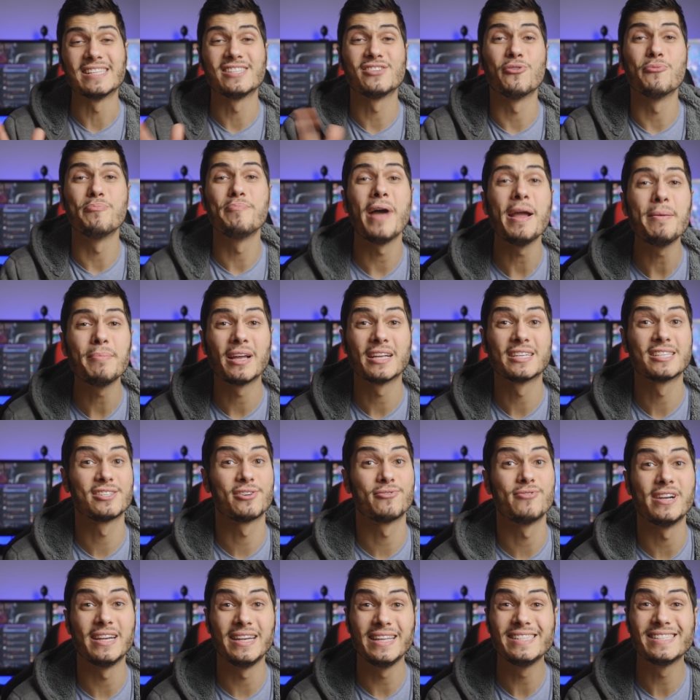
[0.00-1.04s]
so Pimax
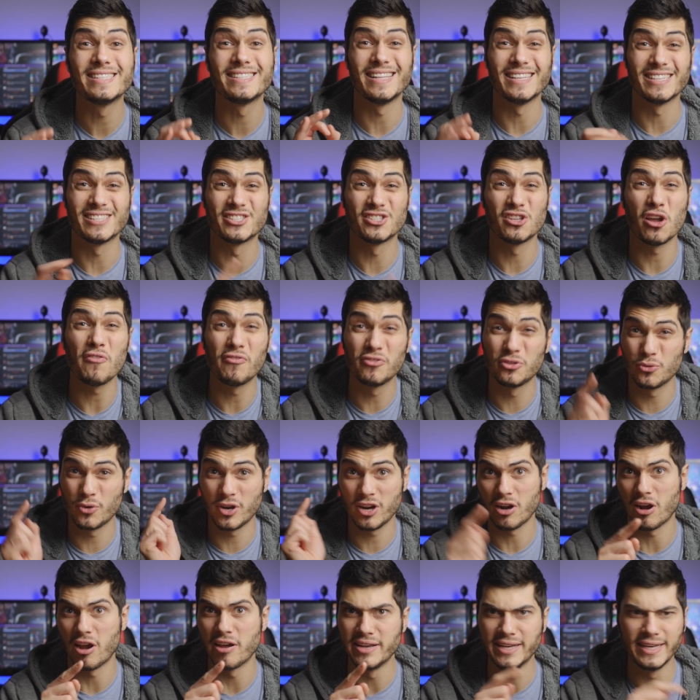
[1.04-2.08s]
released the
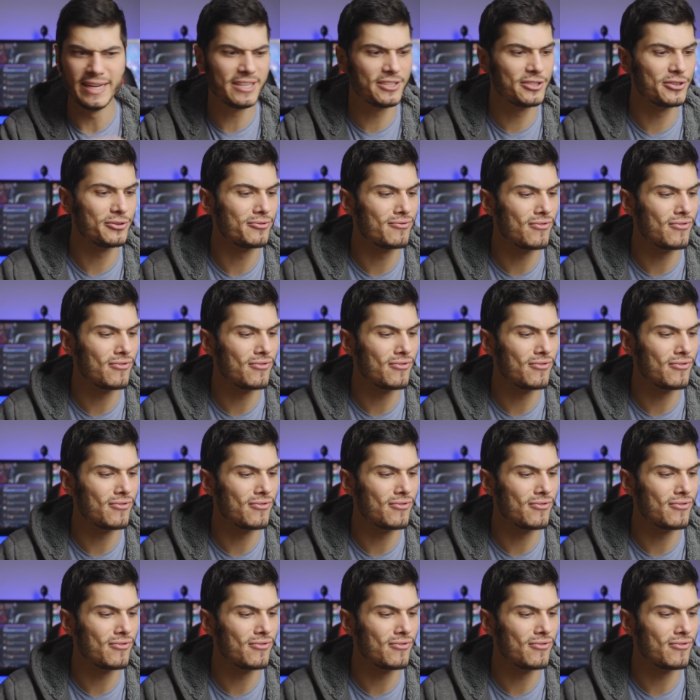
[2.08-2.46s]
software, I need to